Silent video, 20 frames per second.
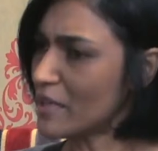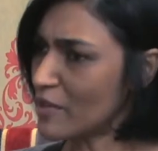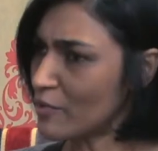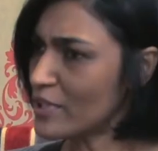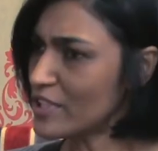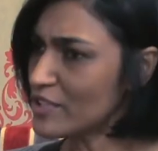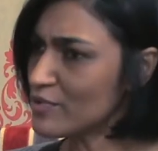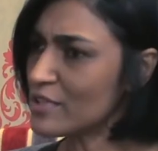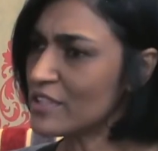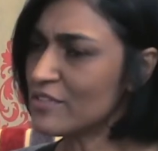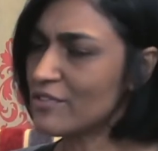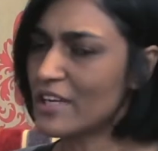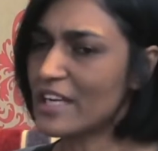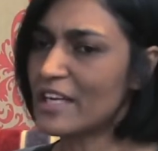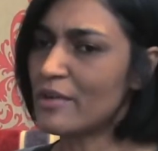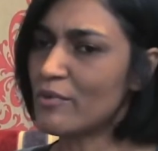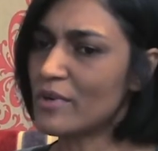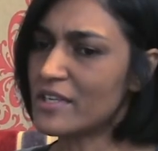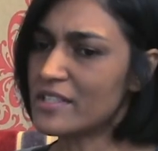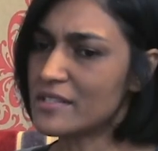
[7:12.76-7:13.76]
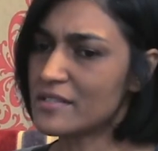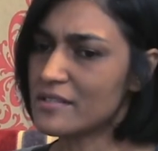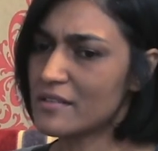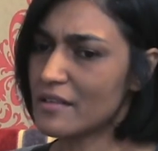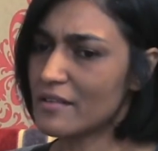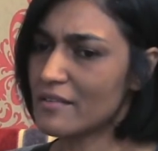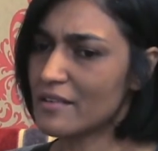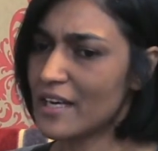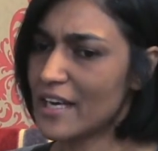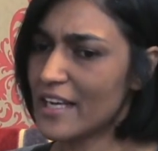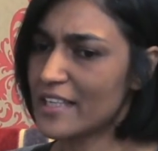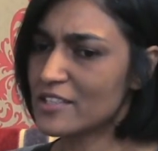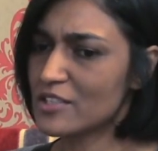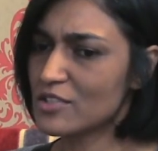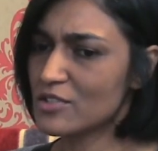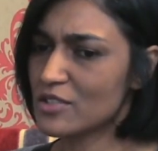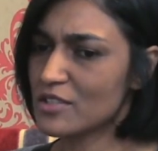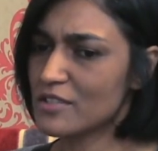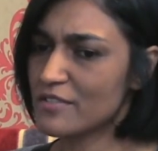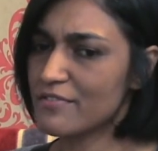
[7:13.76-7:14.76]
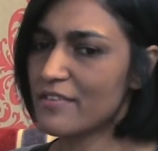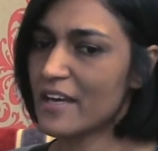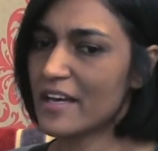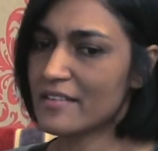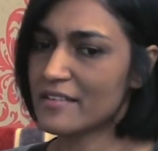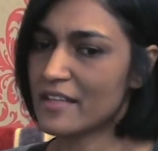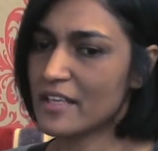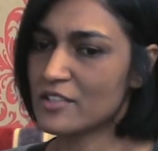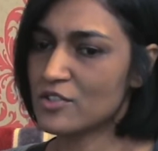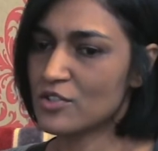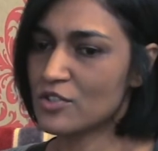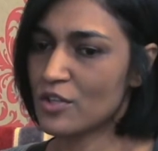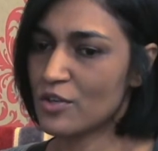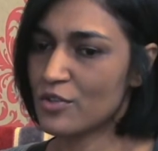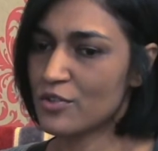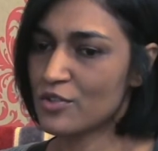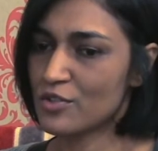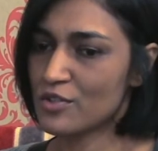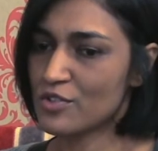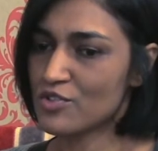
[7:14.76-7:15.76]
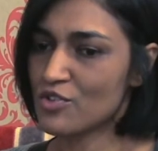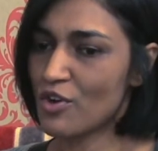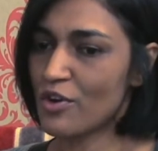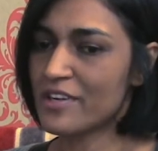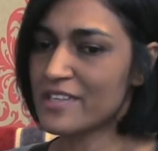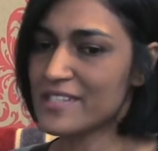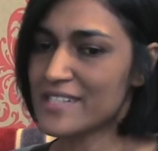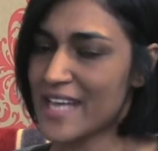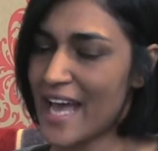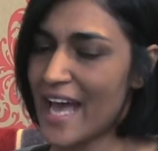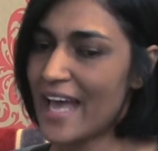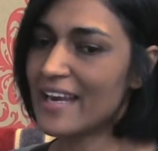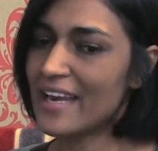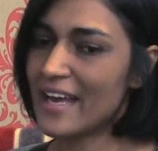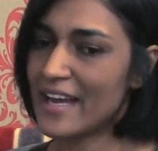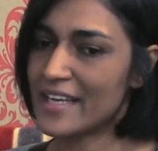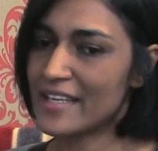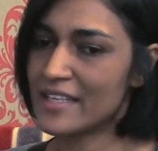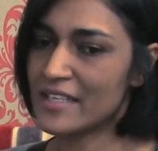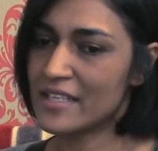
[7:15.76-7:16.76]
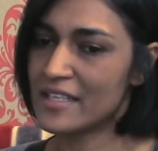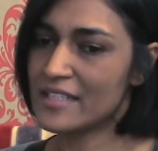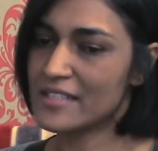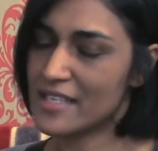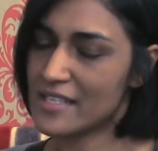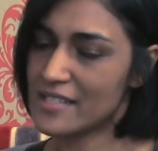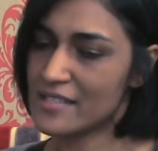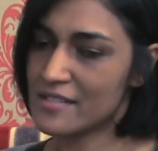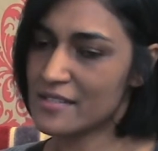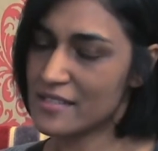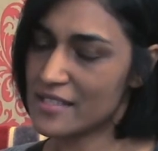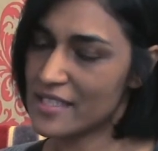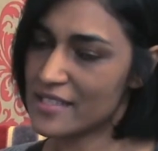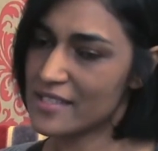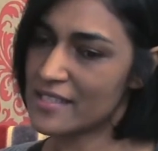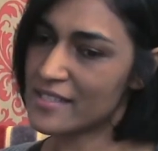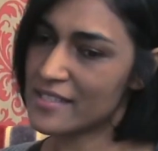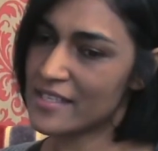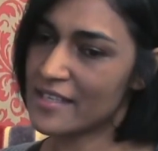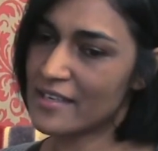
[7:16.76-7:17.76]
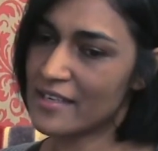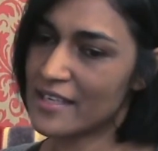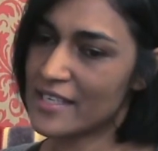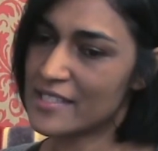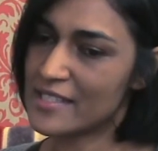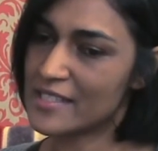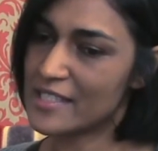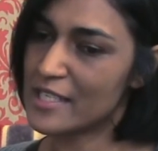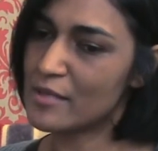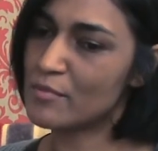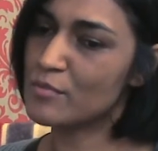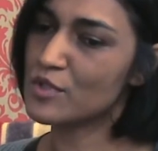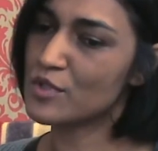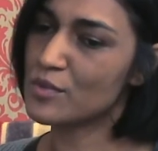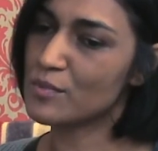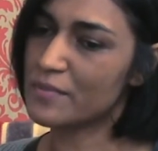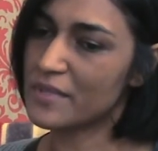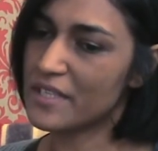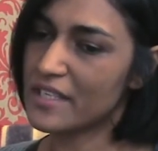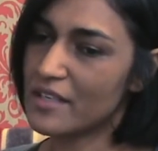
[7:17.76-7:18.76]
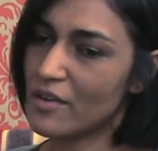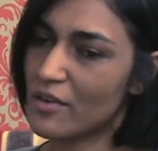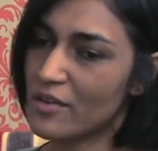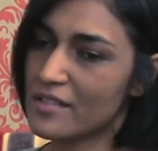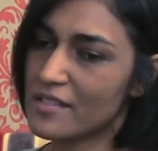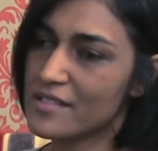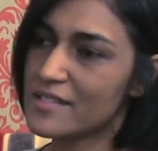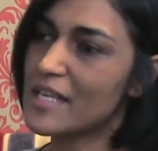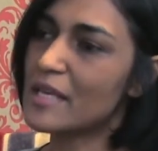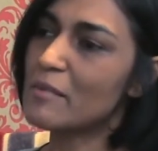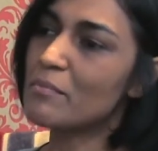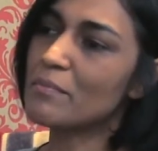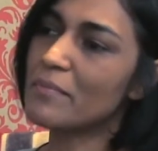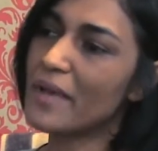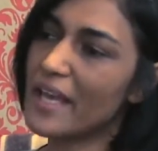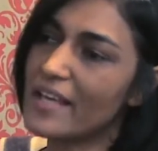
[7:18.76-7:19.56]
But my question really was related to the fact that, you know, your strongest ally doesn't necessarily seem to be on the same